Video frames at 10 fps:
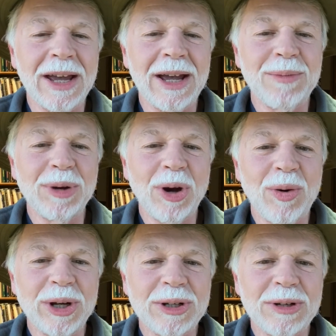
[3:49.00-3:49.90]
I'm
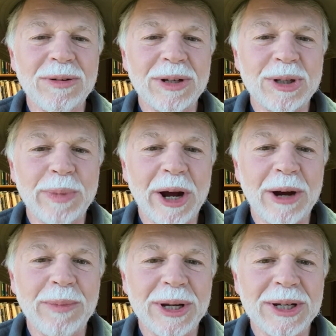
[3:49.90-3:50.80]
going to
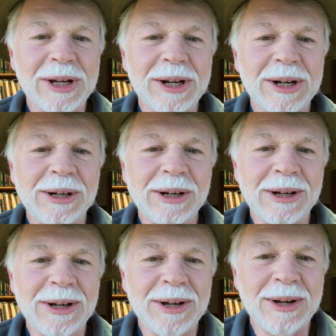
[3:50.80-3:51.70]
experiment here
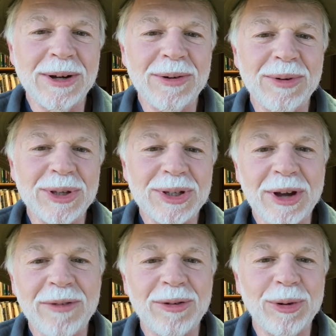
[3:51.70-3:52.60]
with
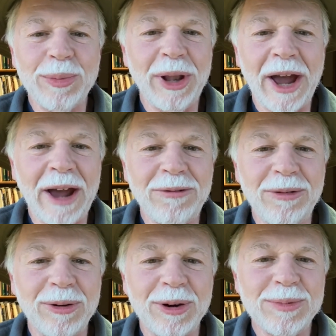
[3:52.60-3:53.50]
several
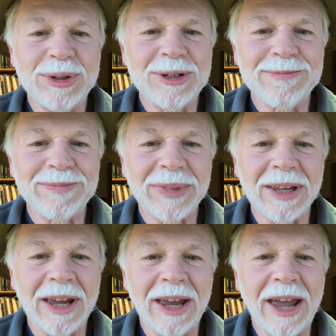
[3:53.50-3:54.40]
platforms
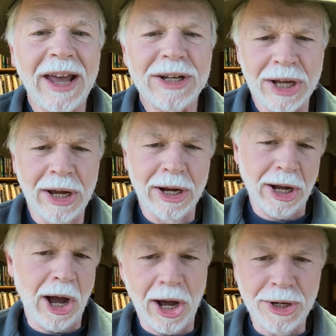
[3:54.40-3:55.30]
and
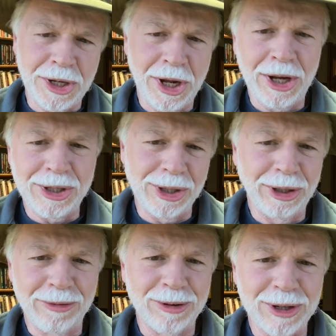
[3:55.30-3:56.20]
content
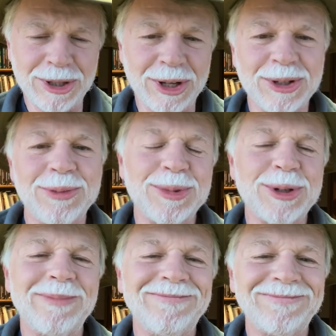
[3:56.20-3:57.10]
delivery
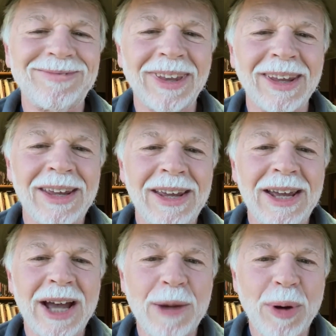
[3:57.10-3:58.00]
systems.
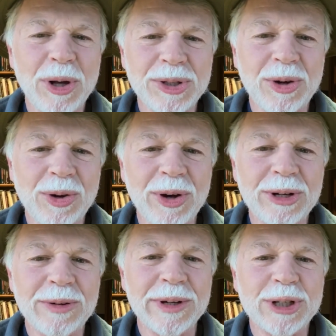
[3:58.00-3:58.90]
I'm also
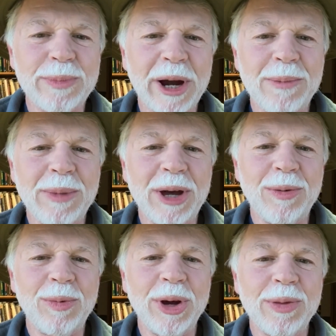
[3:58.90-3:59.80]
going to
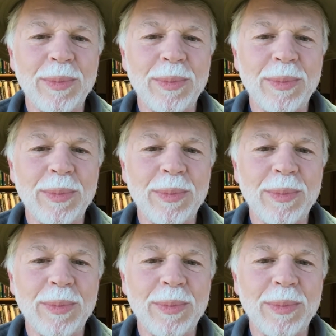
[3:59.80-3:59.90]
experiment with